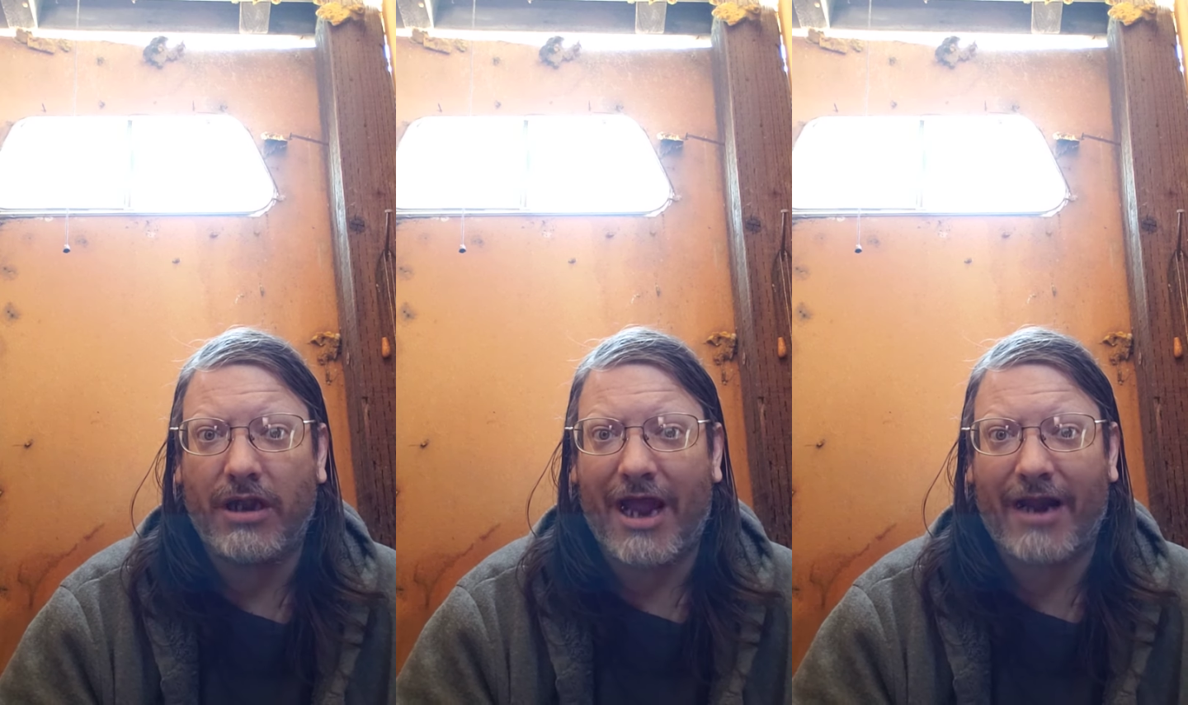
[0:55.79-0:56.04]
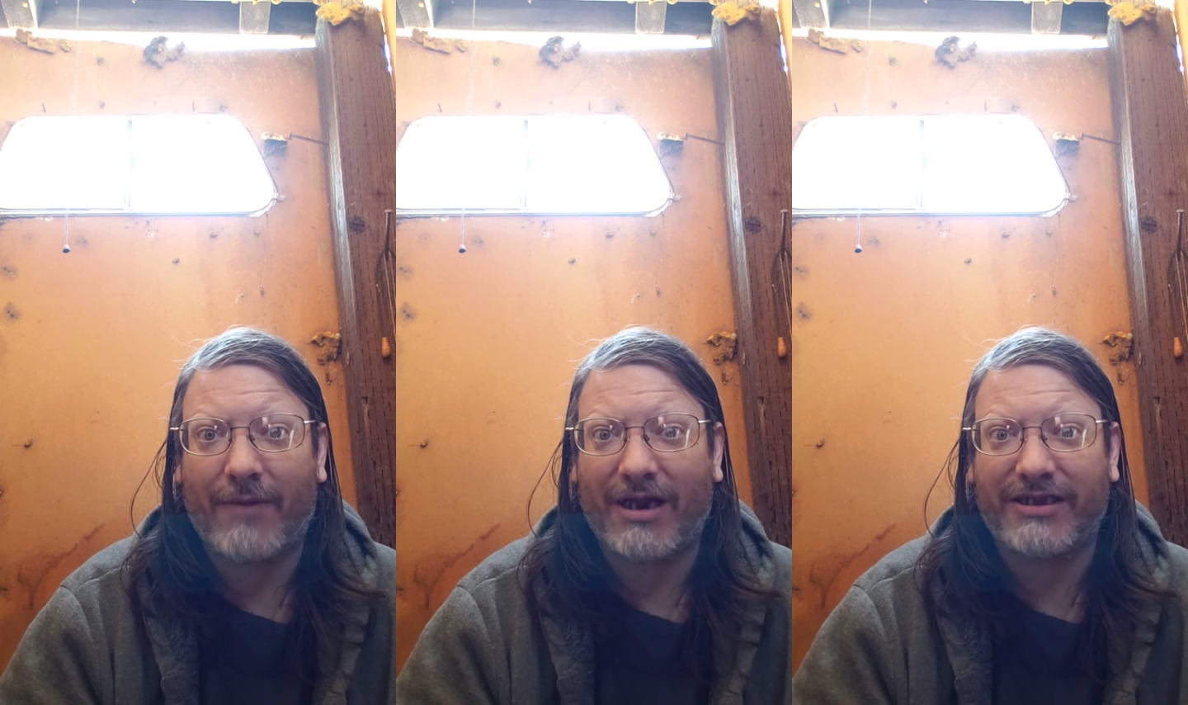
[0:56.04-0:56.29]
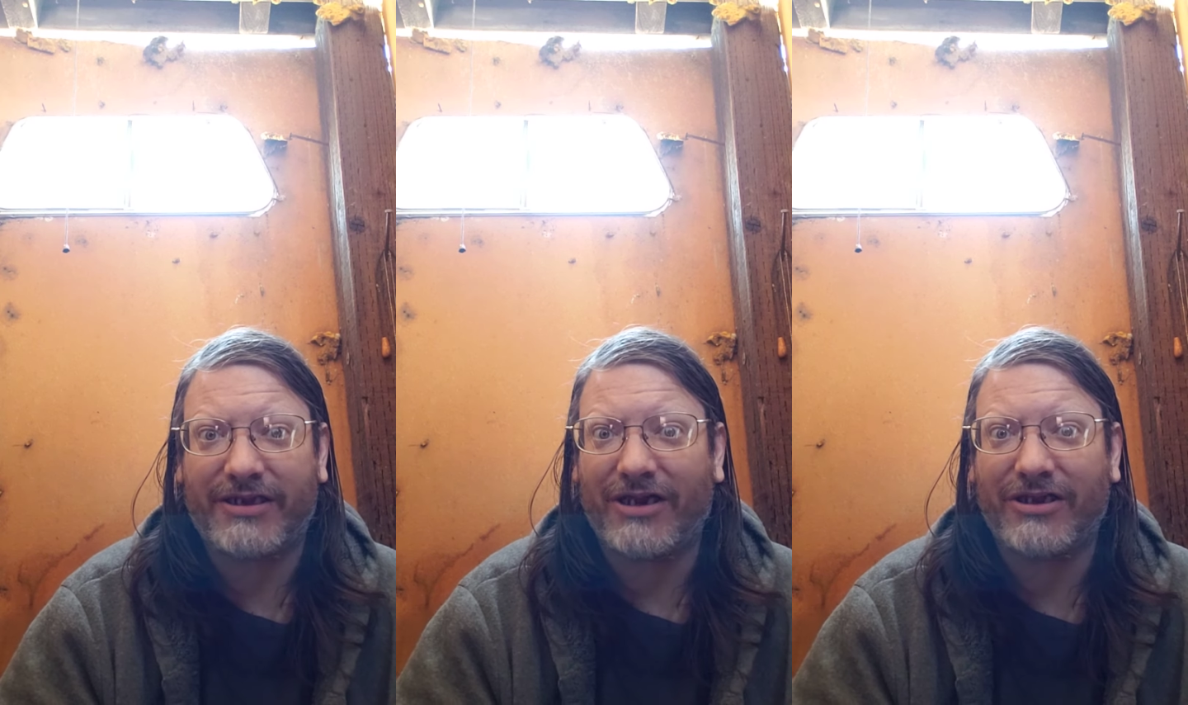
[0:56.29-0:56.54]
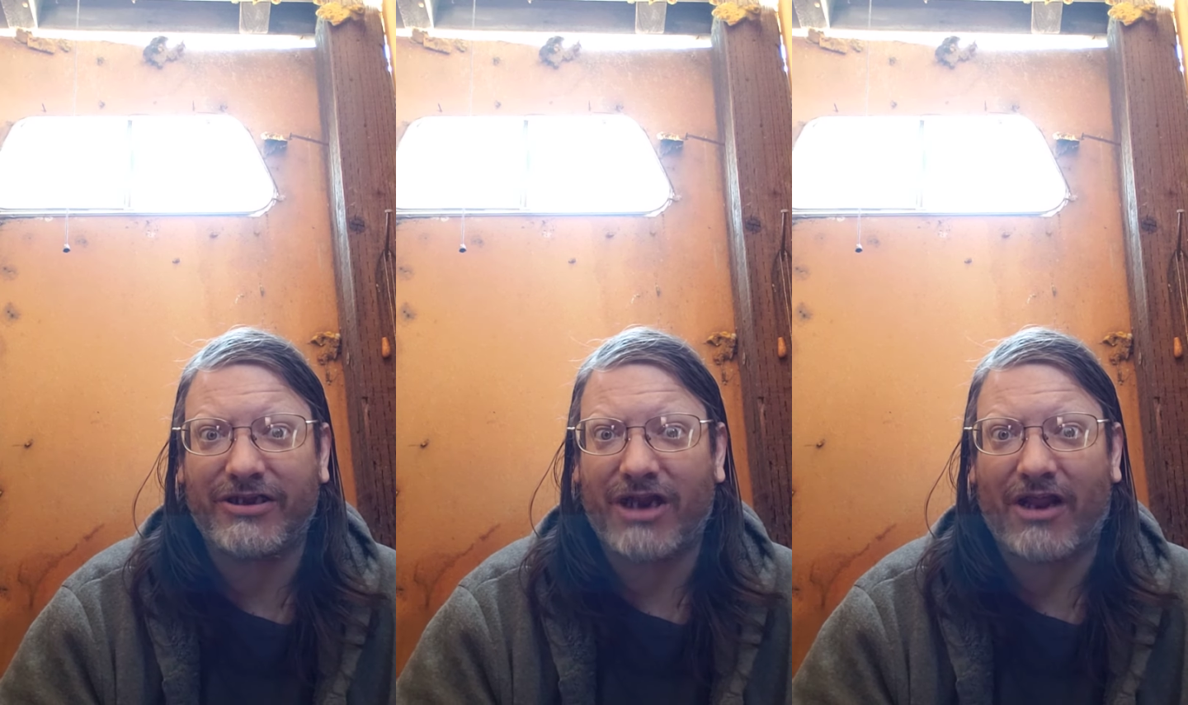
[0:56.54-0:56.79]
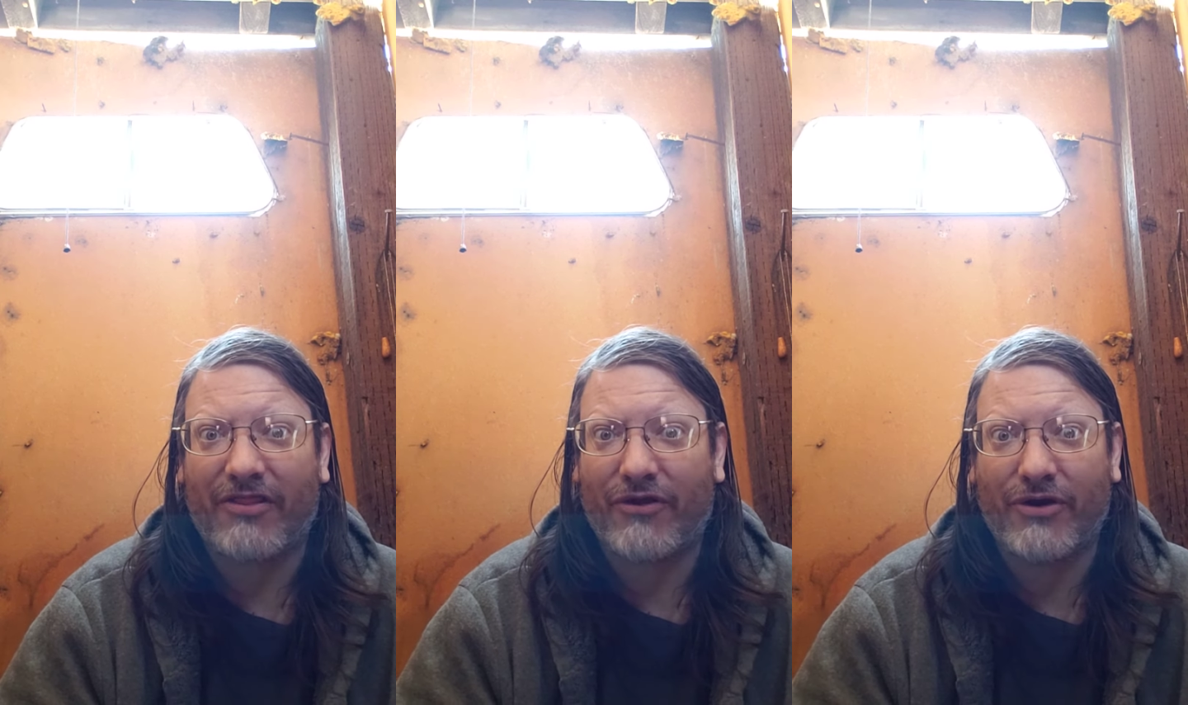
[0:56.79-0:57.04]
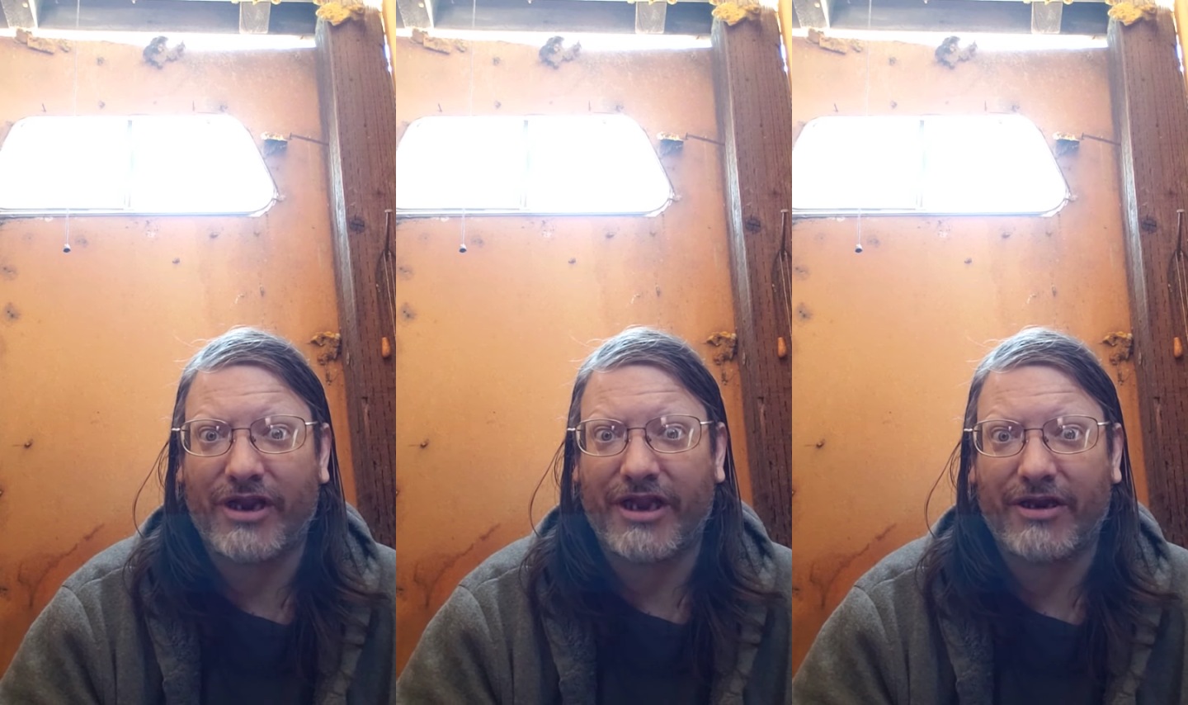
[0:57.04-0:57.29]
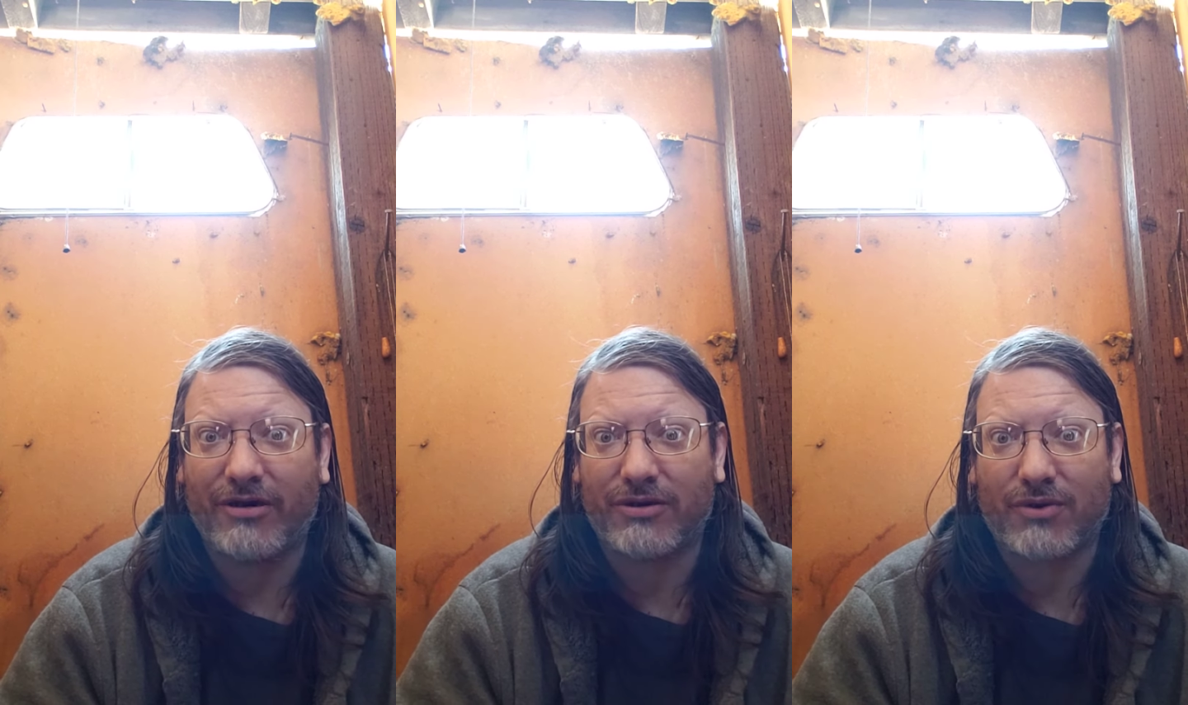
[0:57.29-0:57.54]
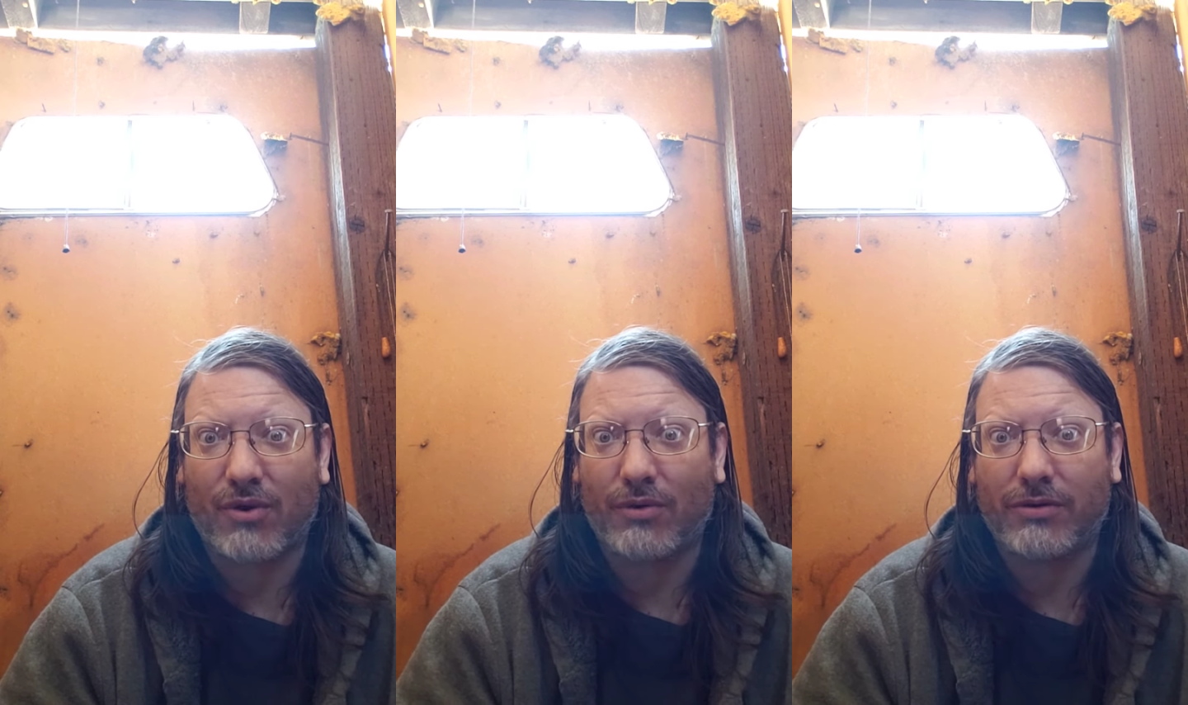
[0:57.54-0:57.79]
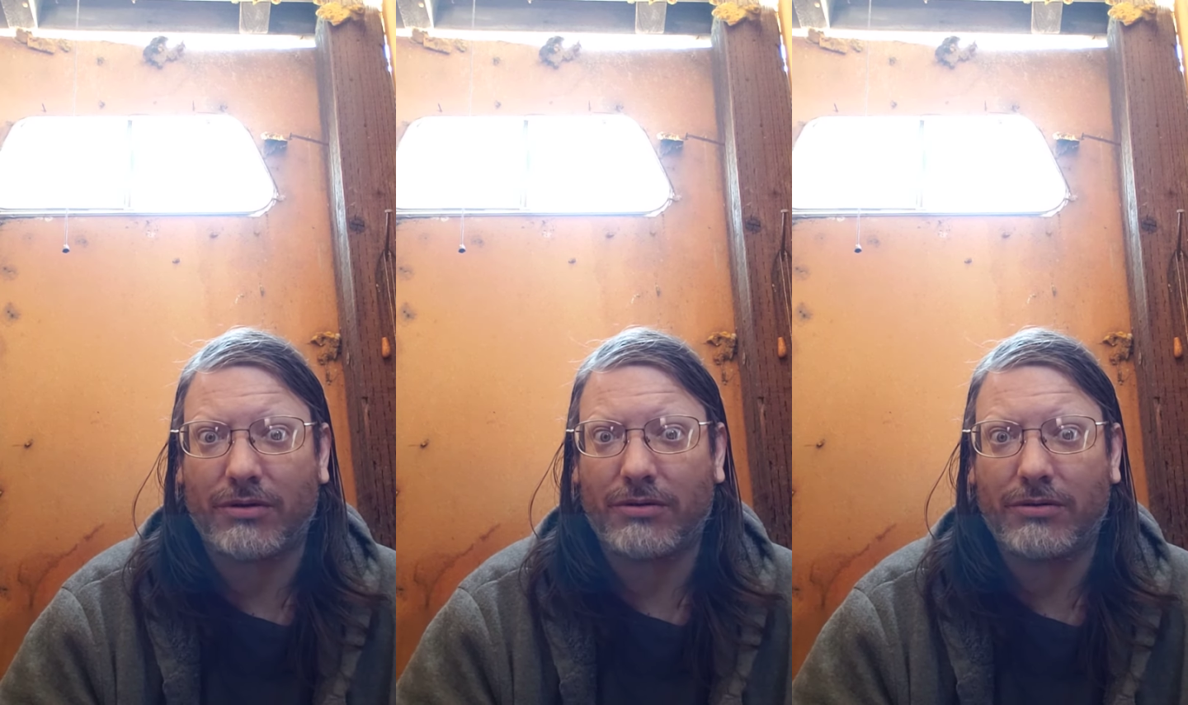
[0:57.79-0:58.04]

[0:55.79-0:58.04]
and my son's not 30 years old.